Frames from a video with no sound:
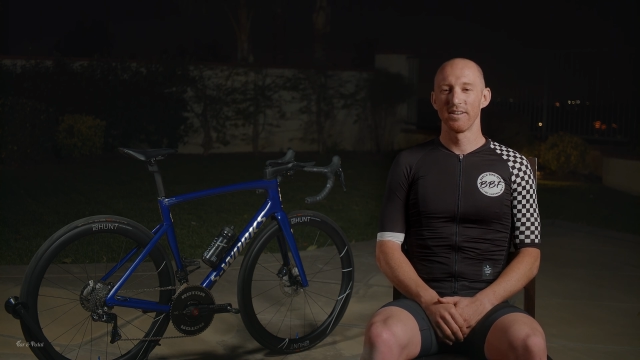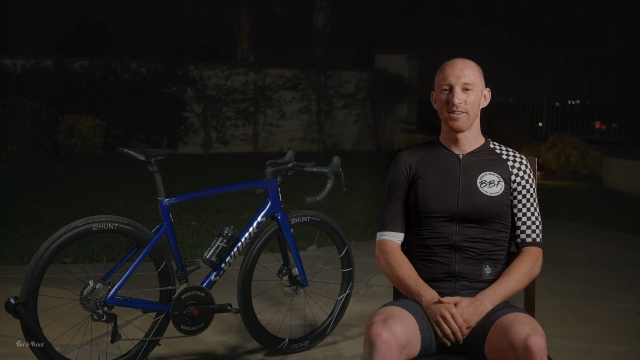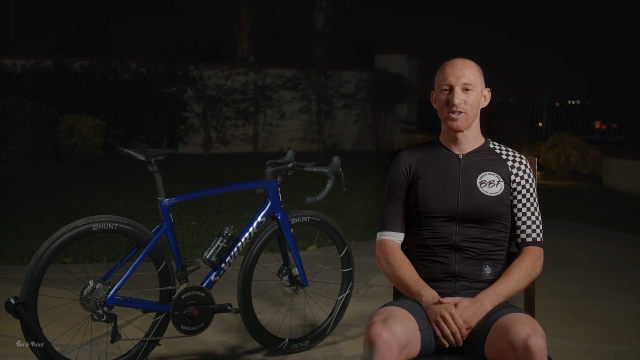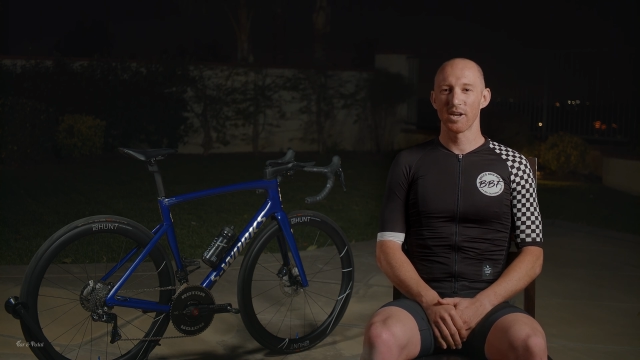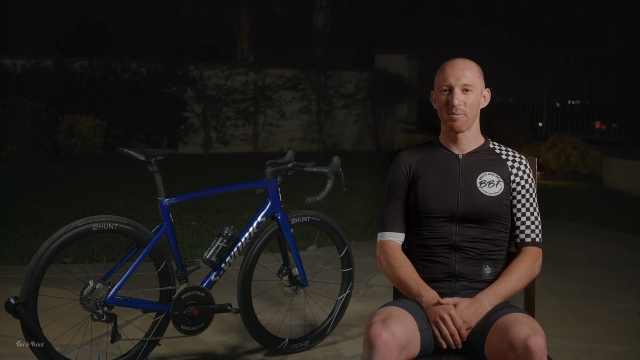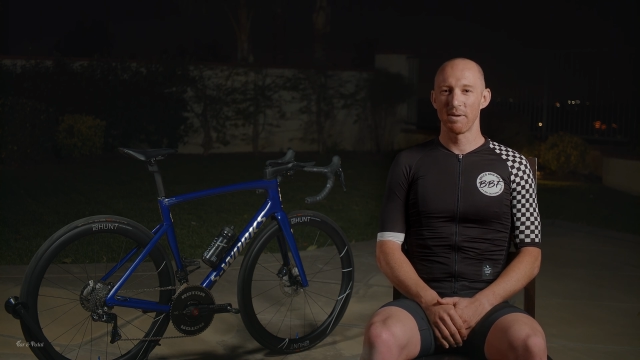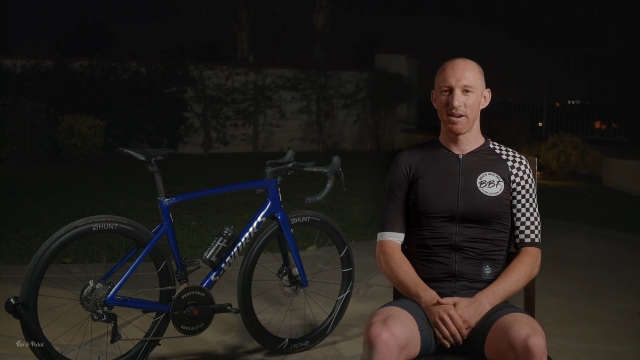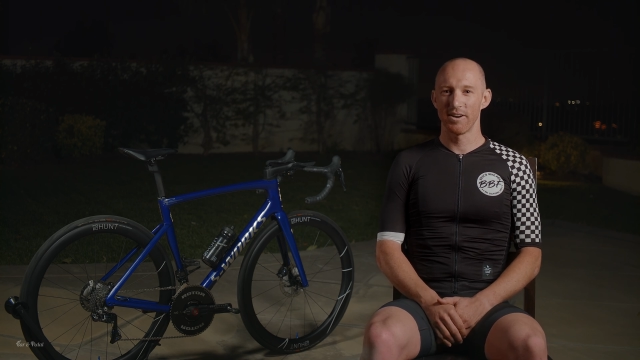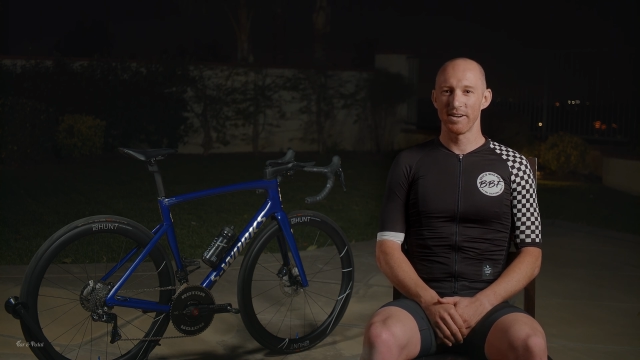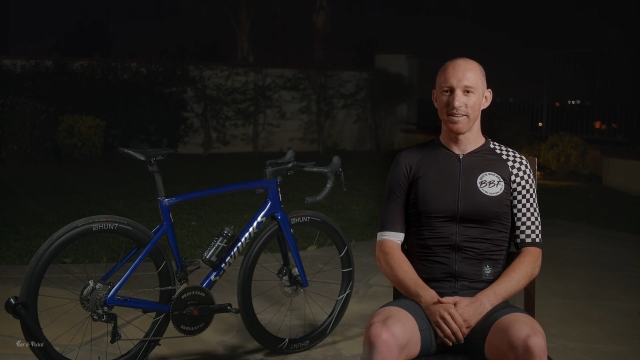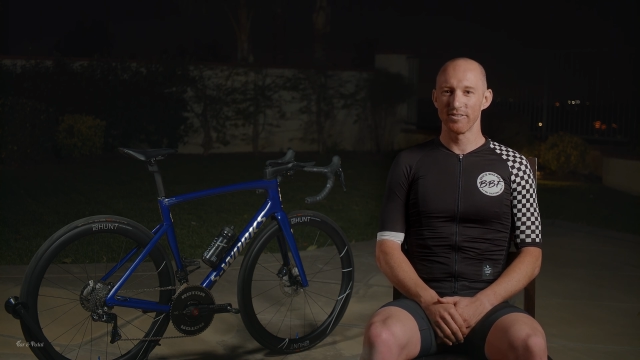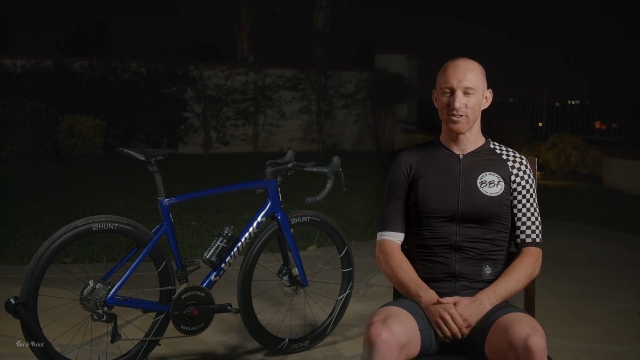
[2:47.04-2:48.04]
check me out
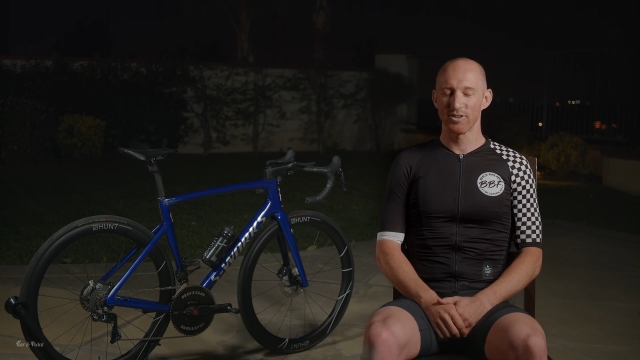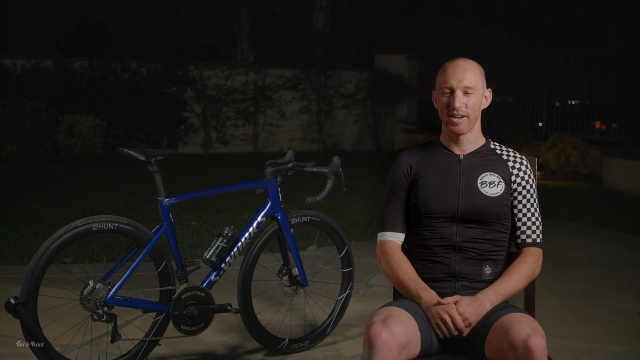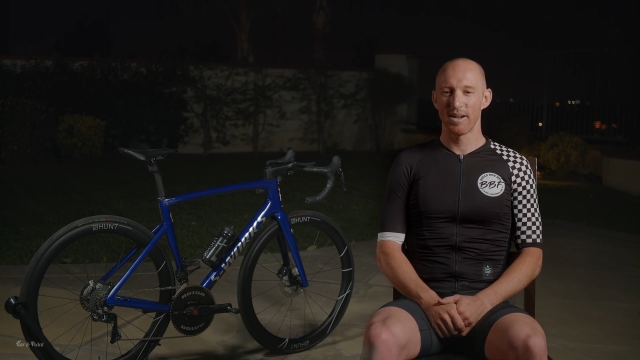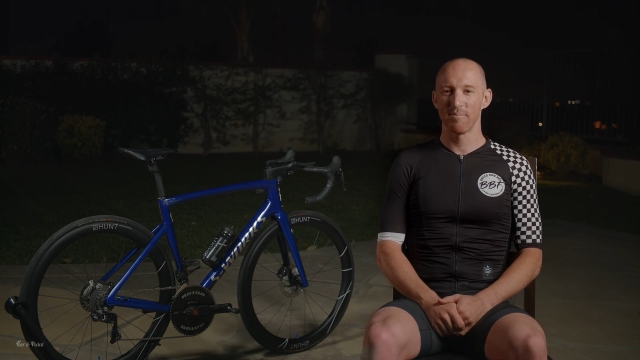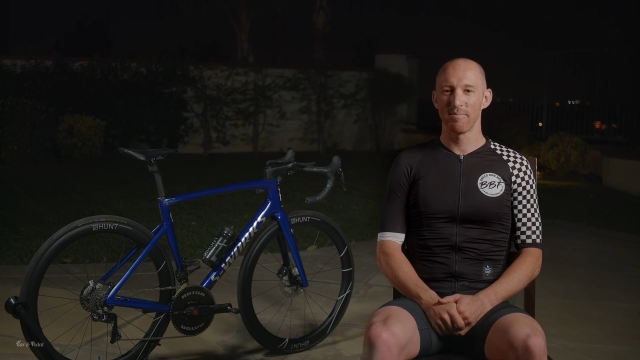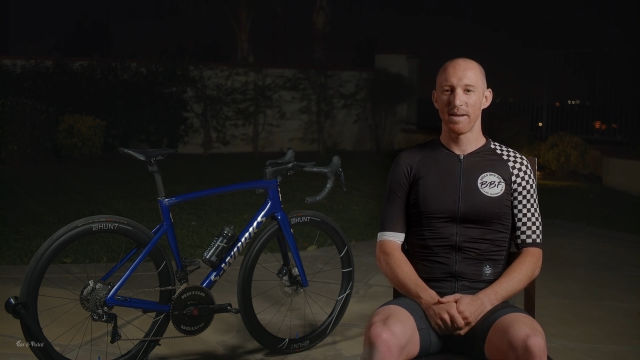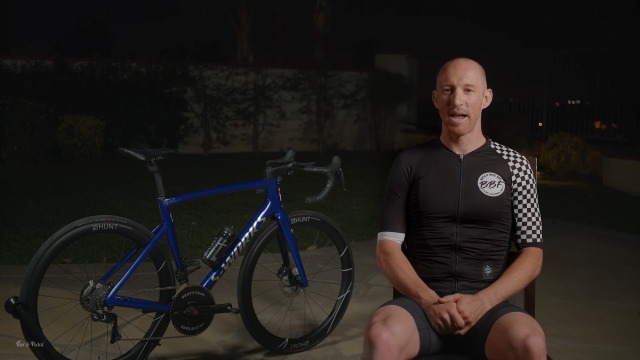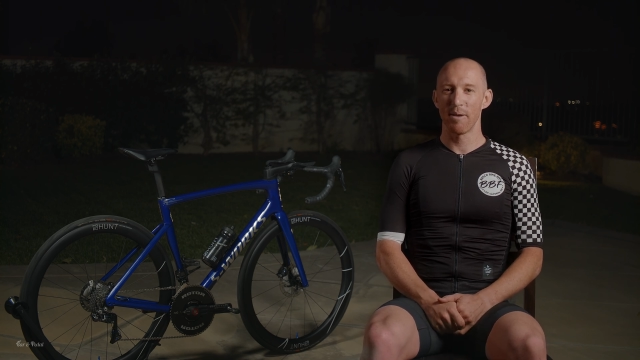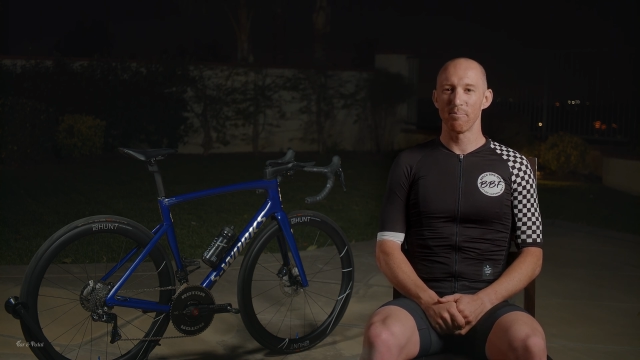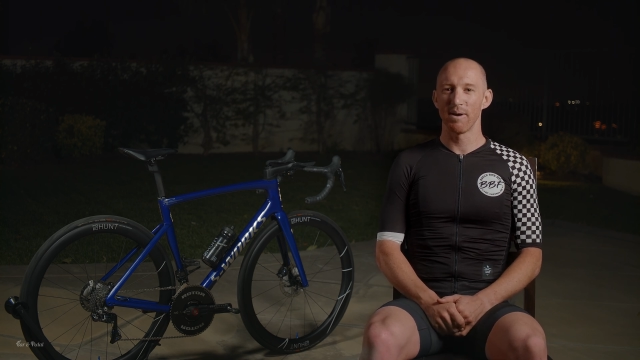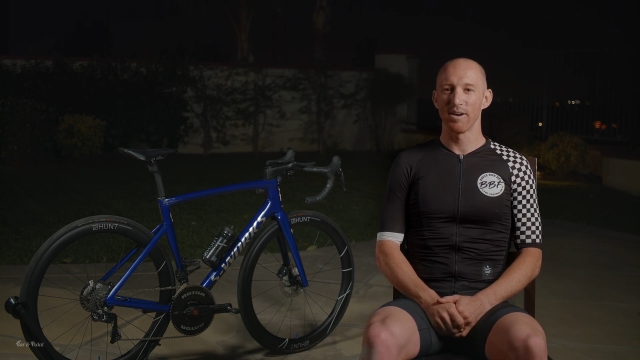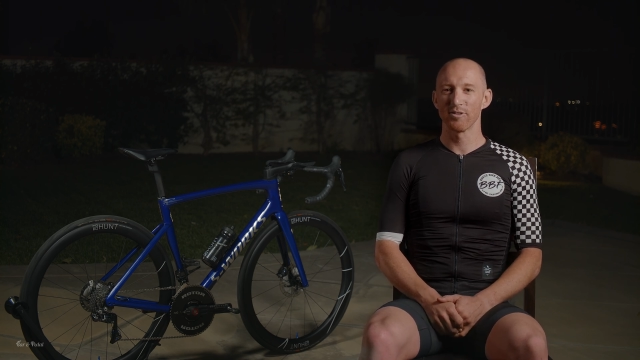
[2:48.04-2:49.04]
on Instagram
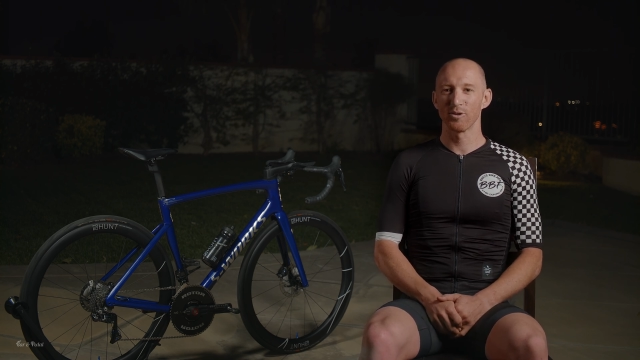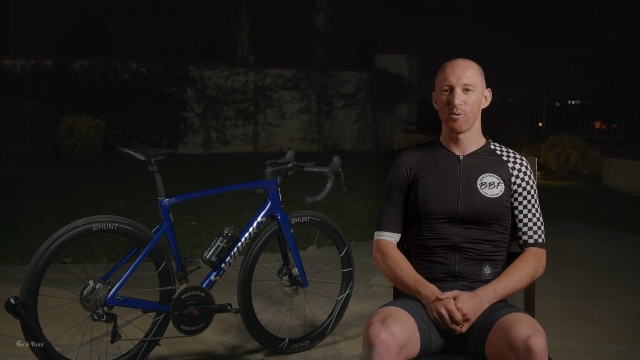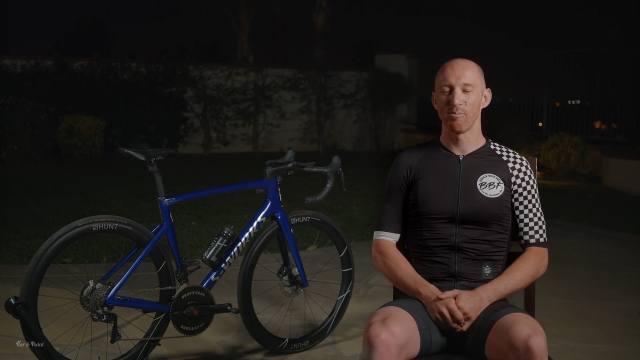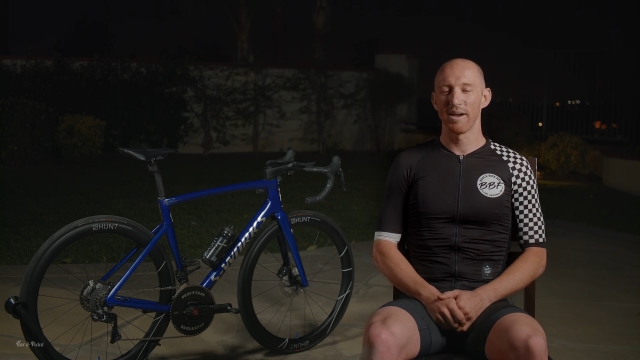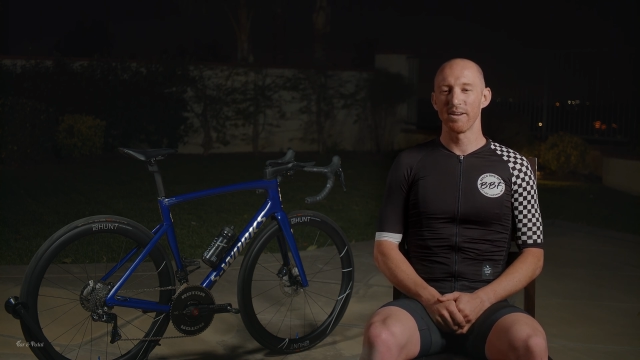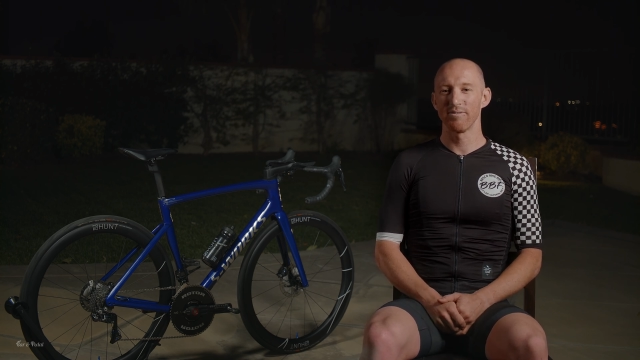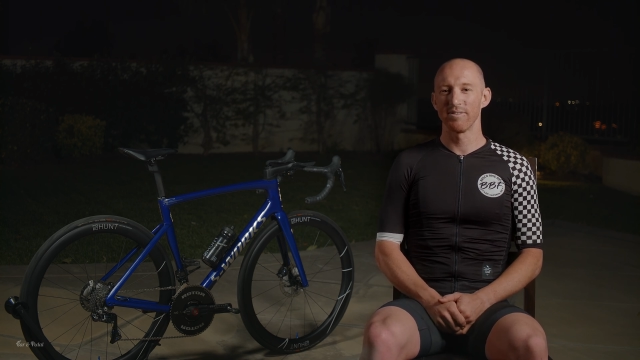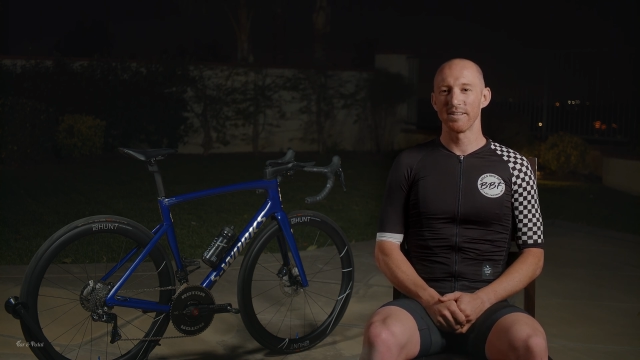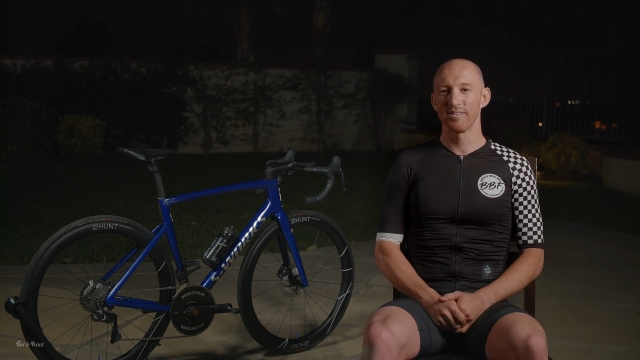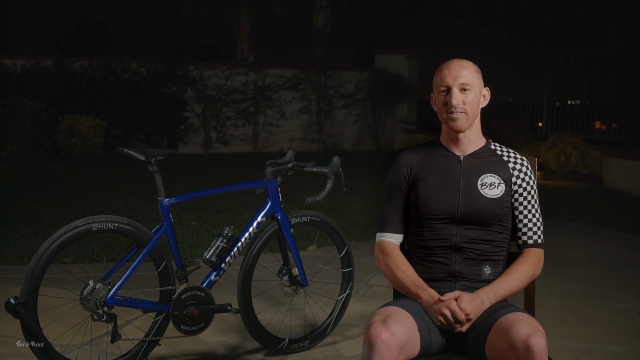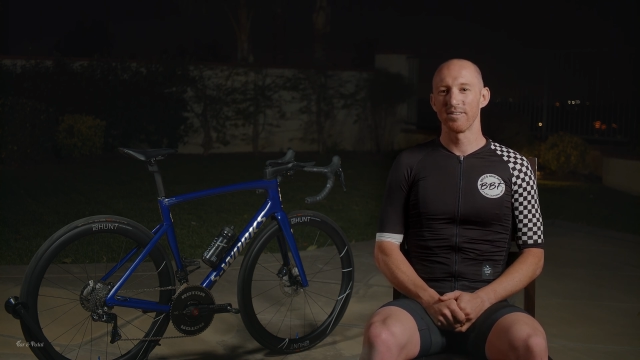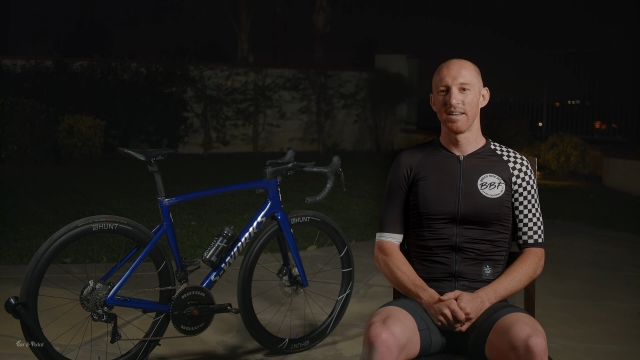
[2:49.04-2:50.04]
at Bosco Bike
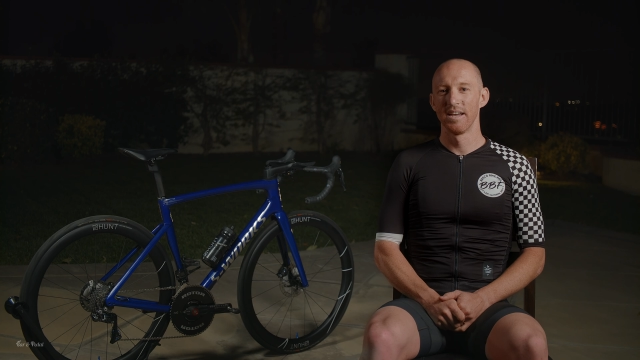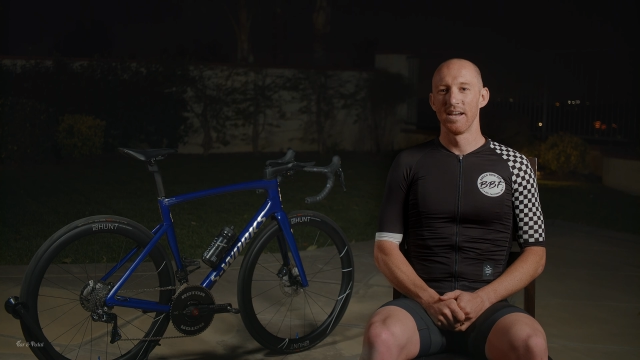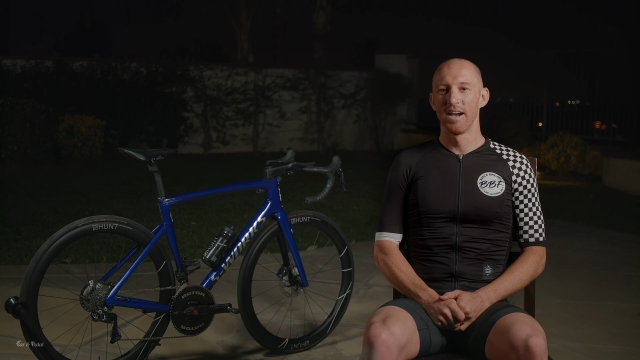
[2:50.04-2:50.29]
Fits.